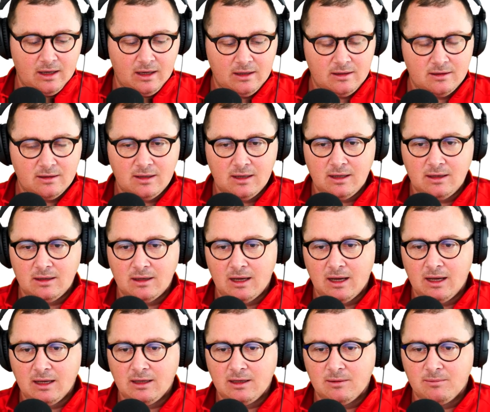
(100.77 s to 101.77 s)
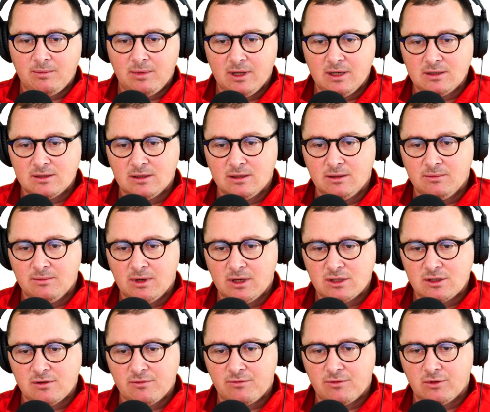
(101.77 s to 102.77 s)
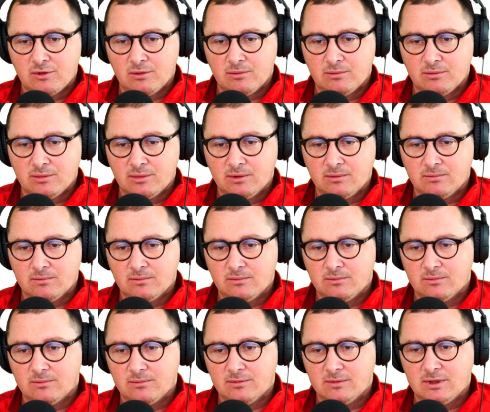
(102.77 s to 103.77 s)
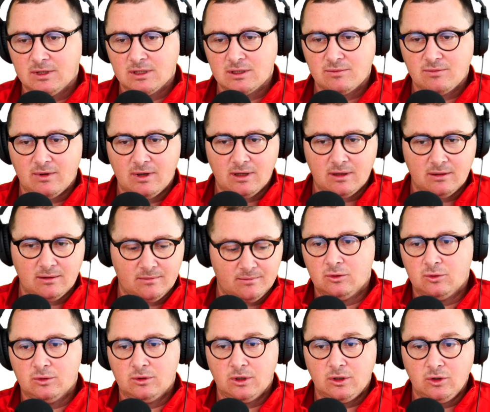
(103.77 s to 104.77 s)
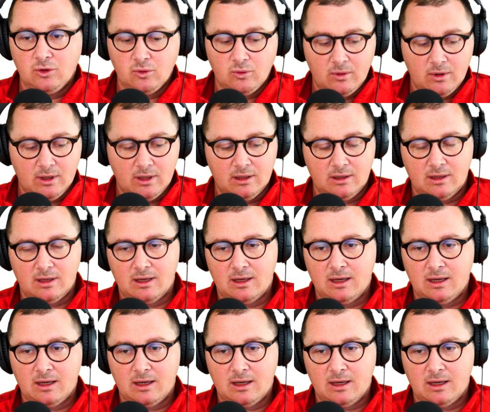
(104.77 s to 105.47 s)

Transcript: And then I can place a dimension from this one to the new one.